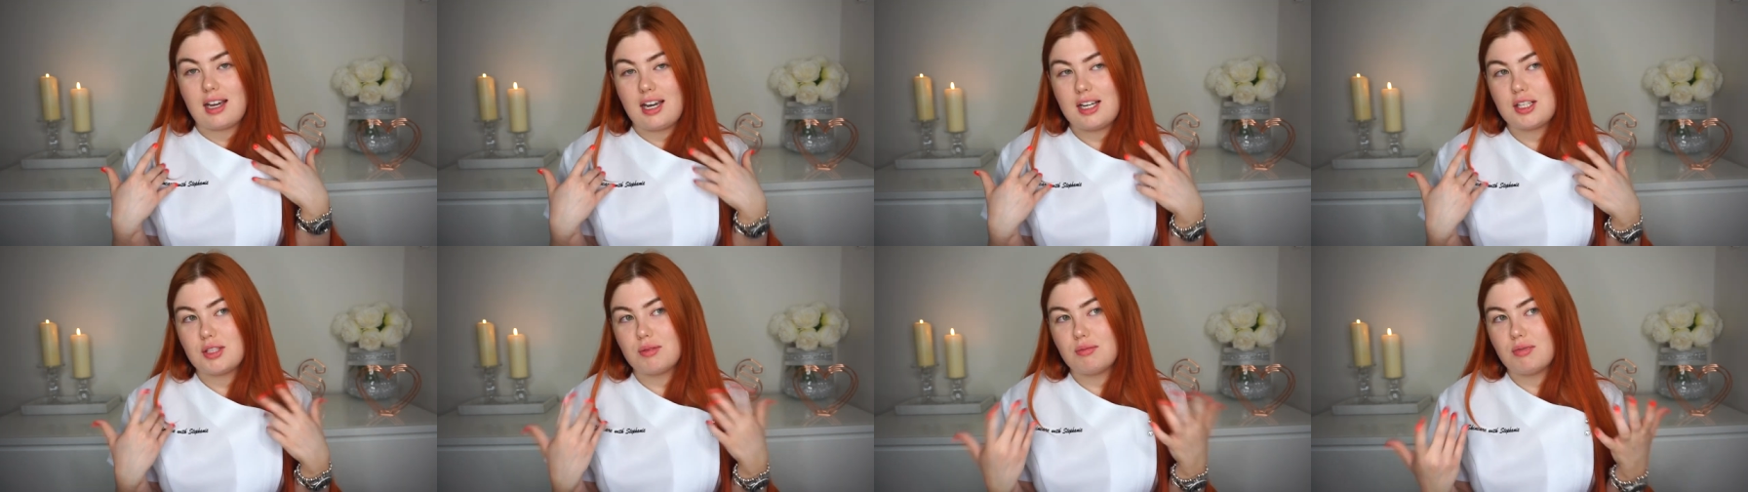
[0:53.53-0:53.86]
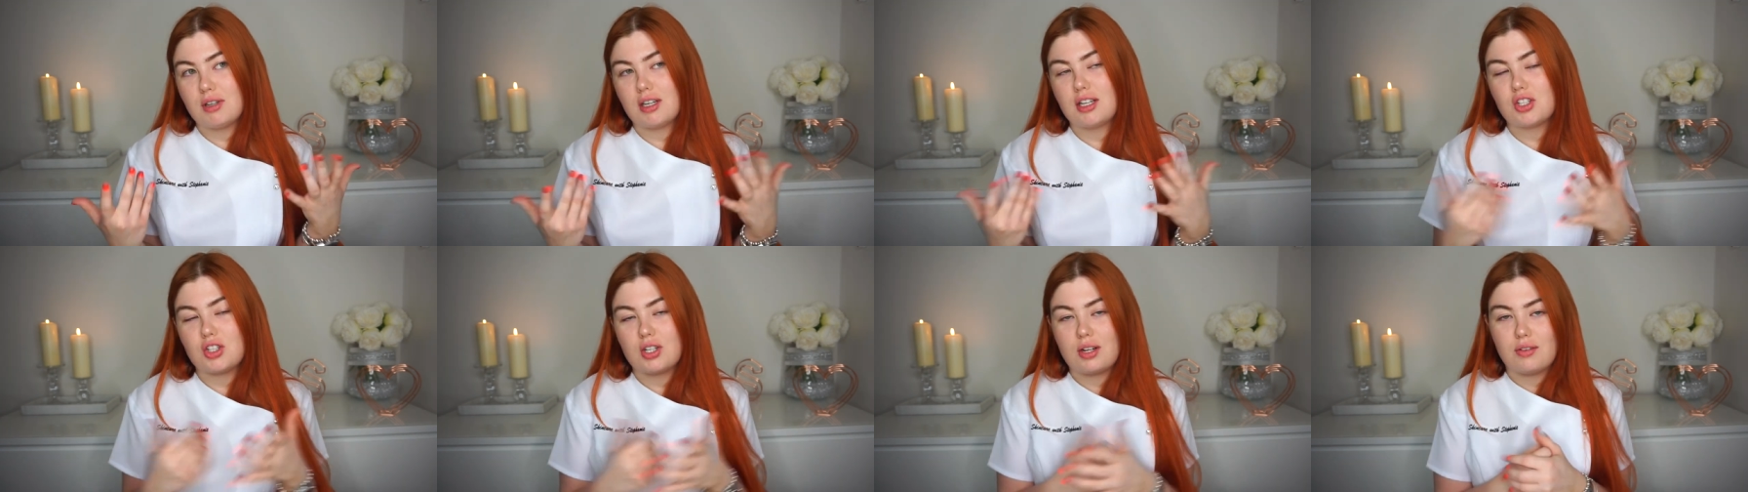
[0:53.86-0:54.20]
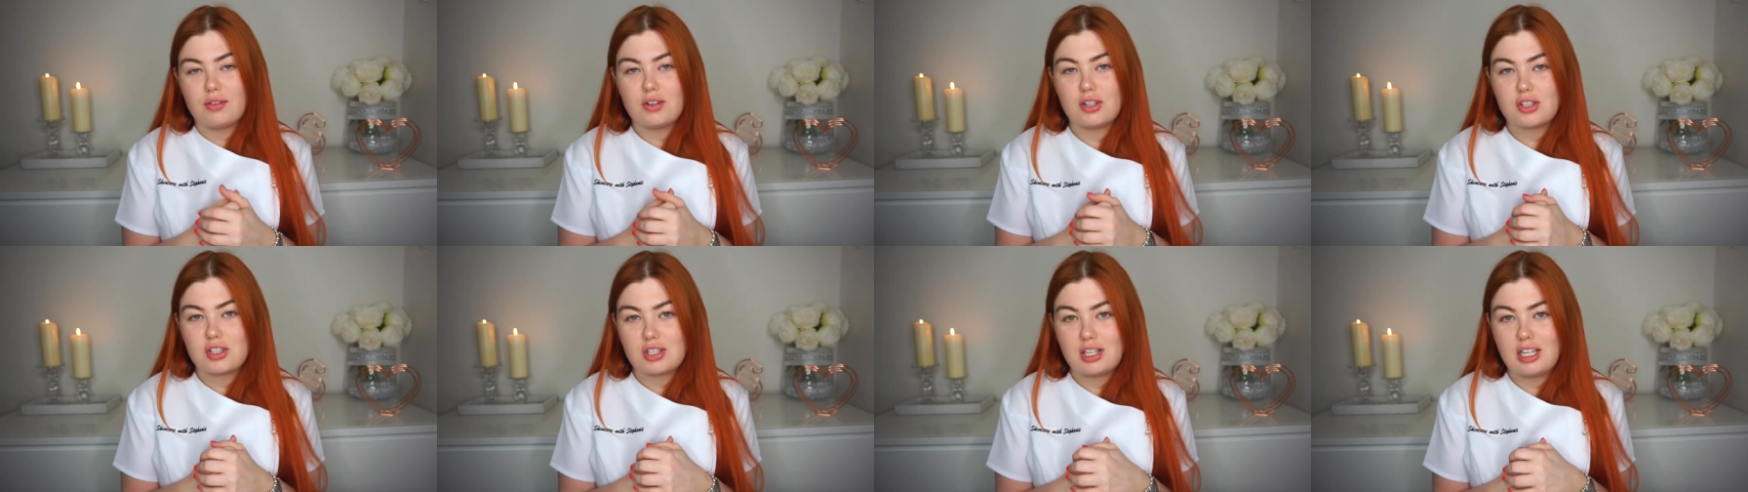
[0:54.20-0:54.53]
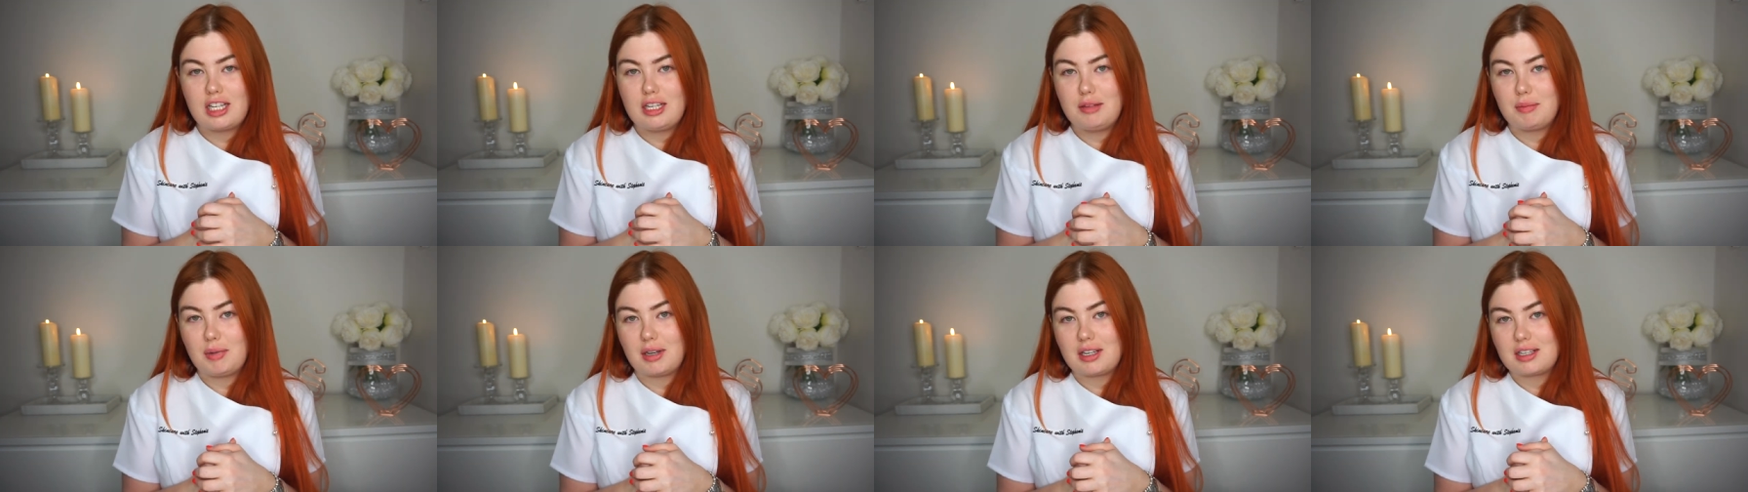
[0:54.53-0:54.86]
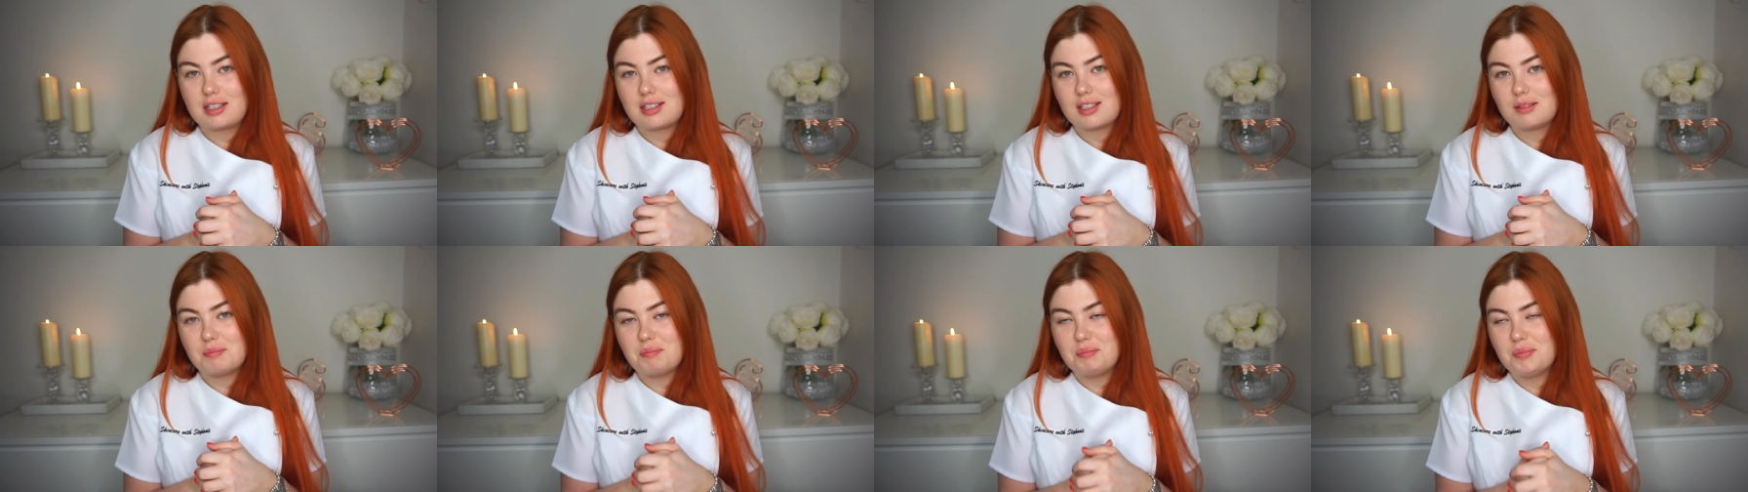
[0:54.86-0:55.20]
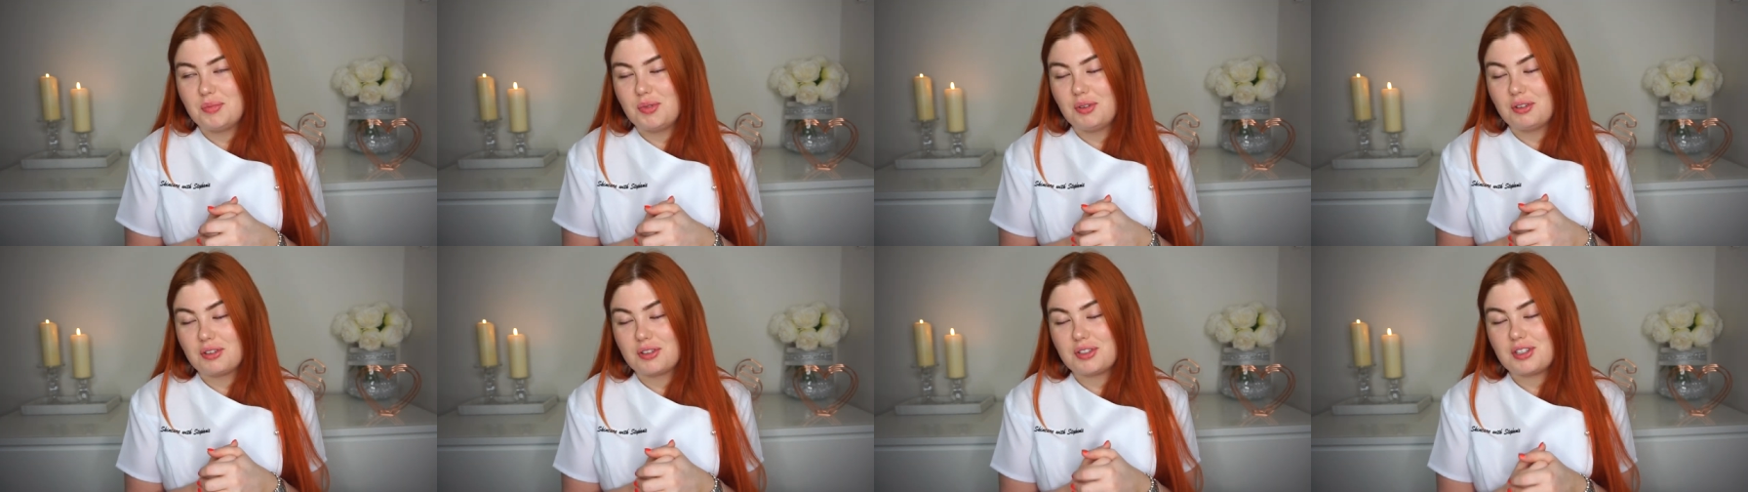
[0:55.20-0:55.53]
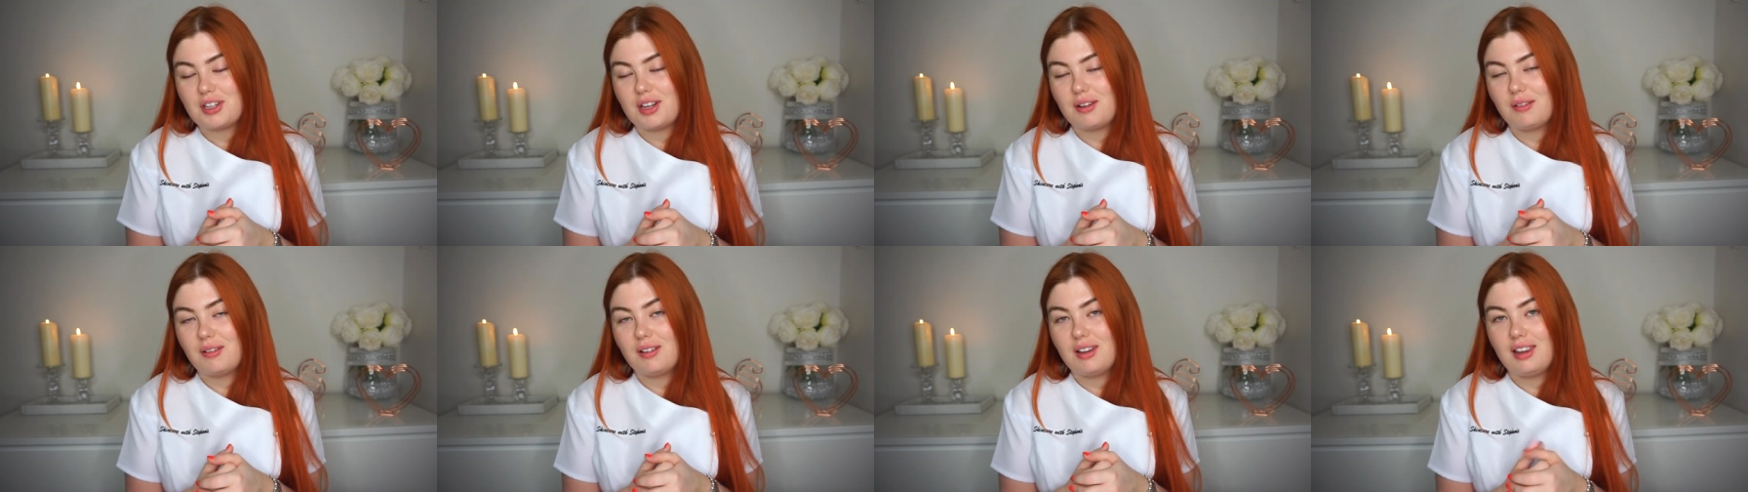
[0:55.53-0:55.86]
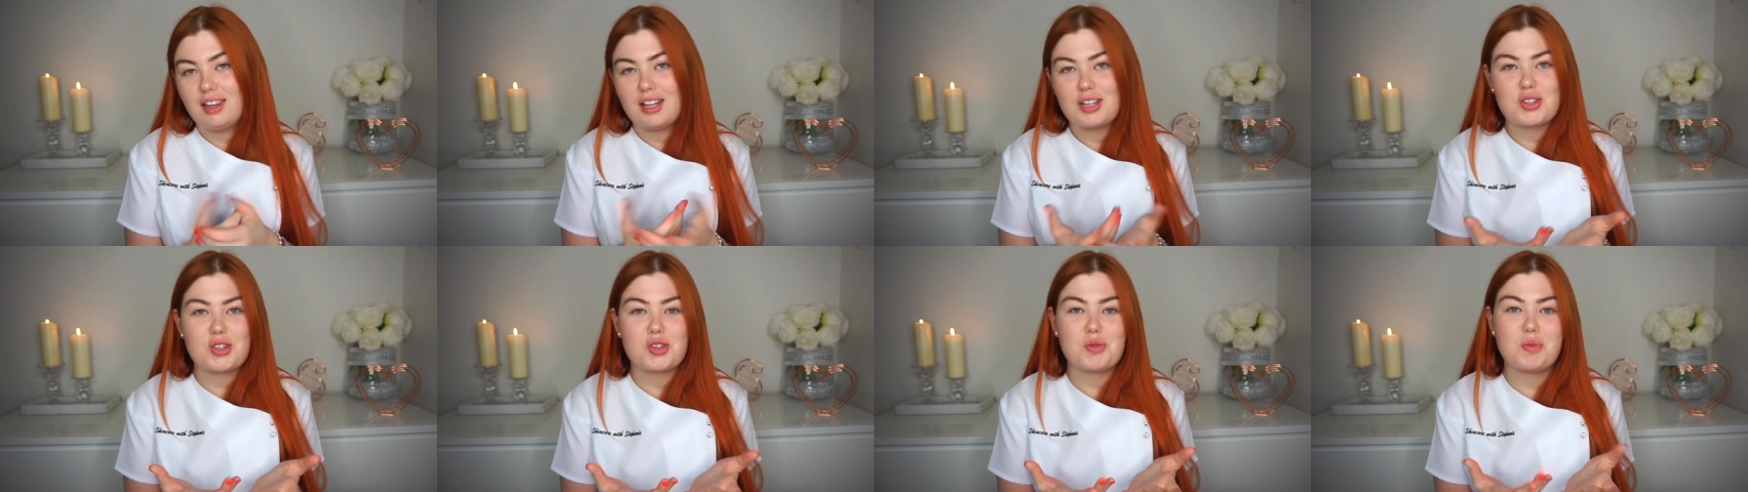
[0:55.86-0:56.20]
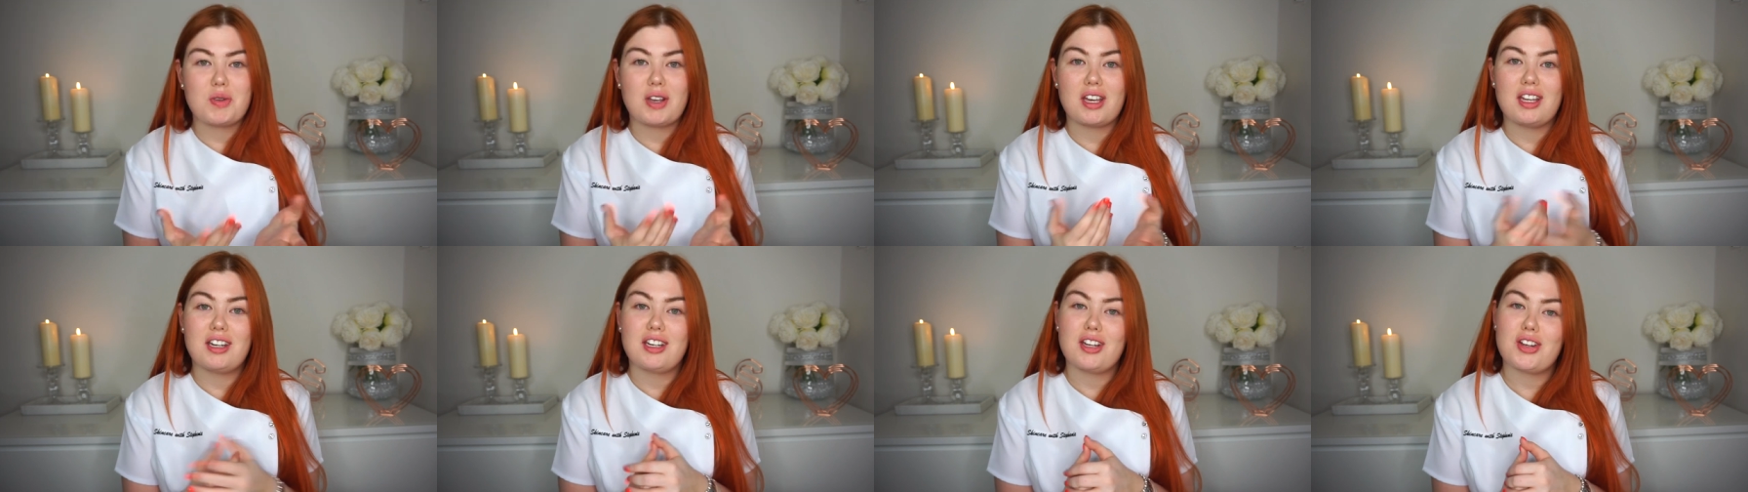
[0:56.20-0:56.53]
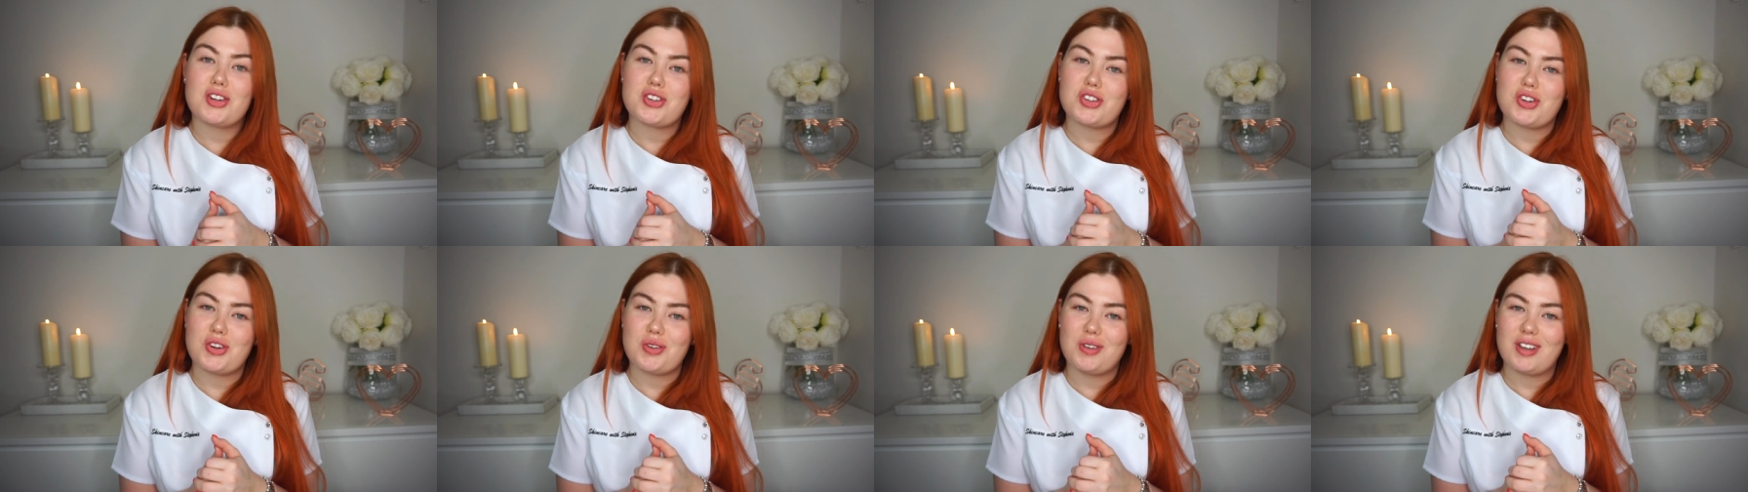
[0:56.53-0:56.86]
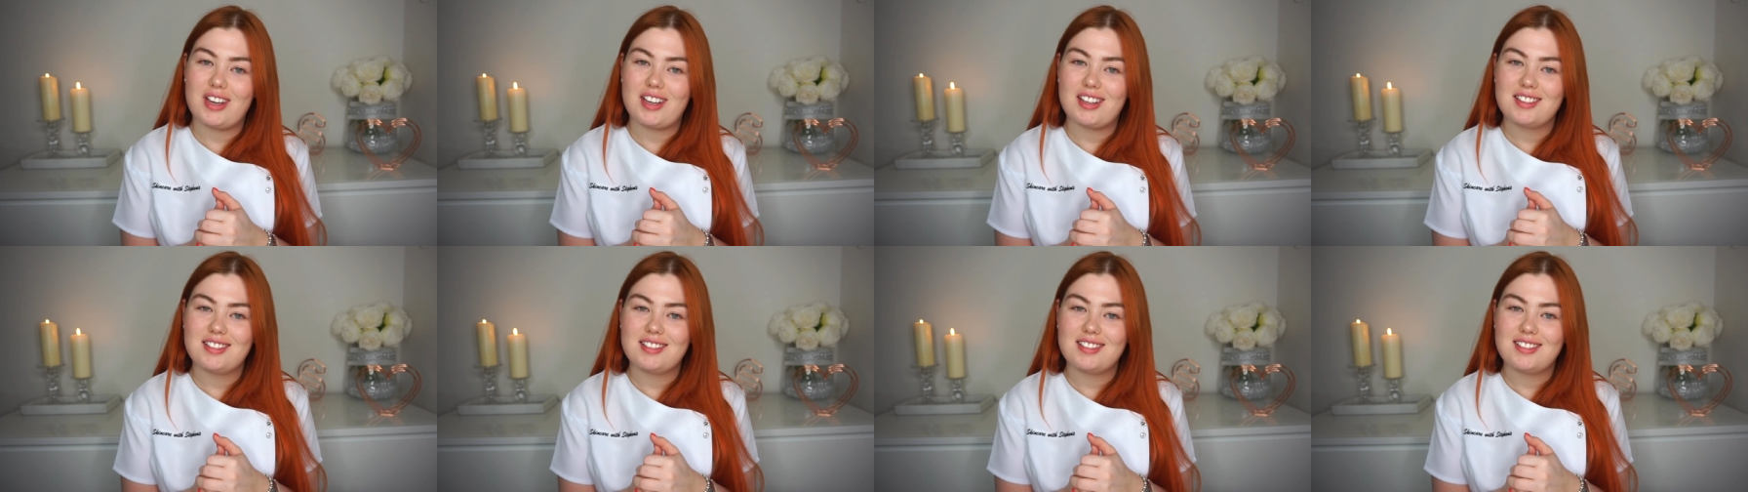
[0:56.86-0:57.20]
I don't think it's your average clay mask, but so let's just begin and I'll show you.